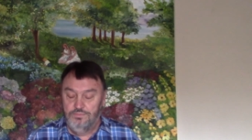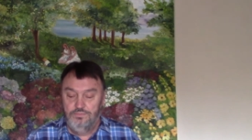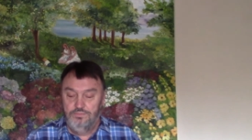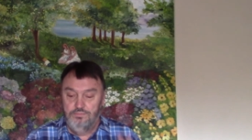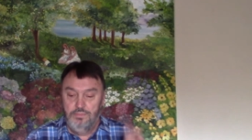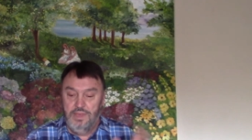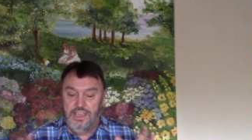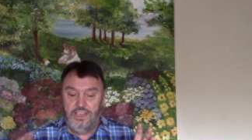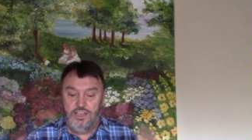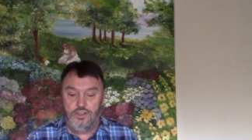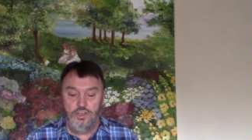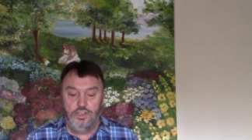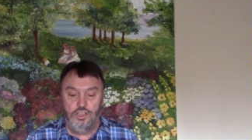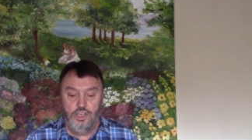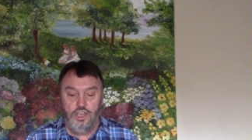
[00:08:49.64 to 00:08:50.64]
make it
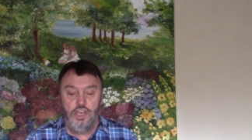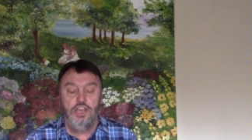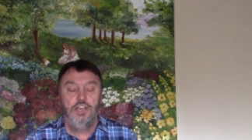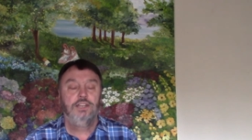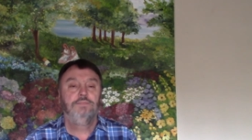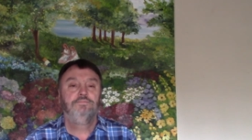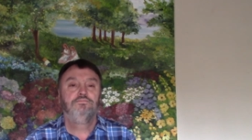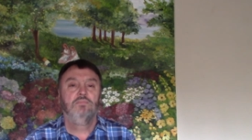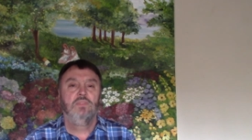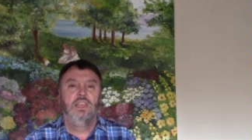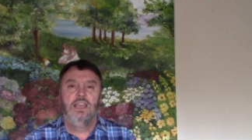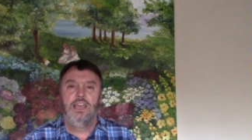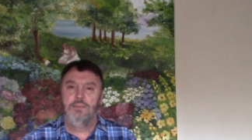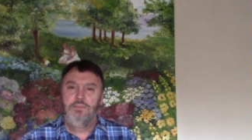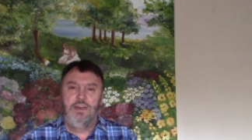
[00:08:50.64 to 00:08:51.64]
look good.
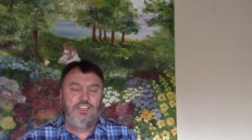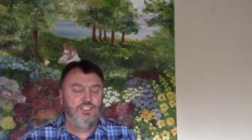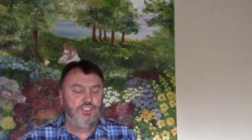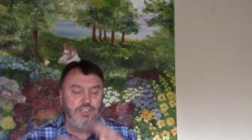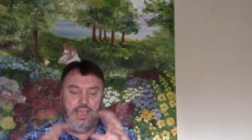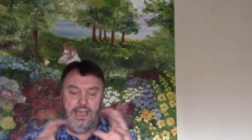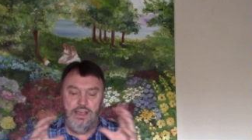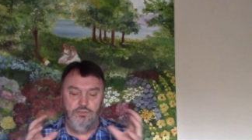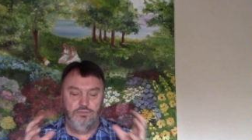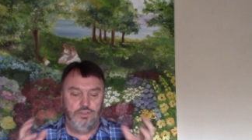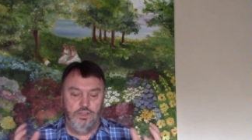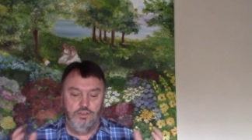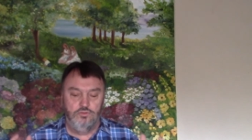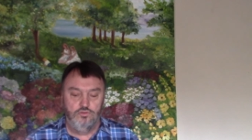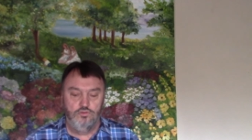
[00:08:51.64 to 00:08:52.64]
It may
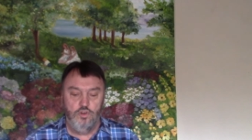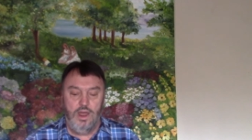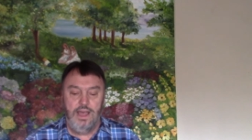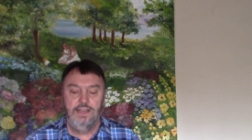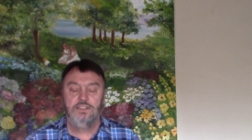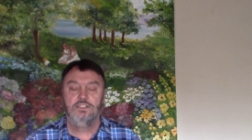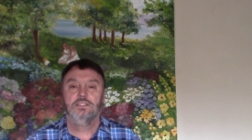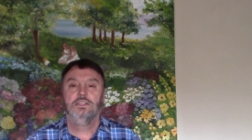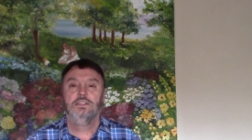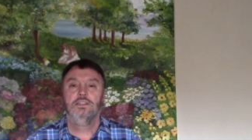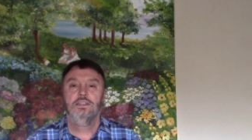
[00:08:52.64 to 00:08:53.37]
sound right,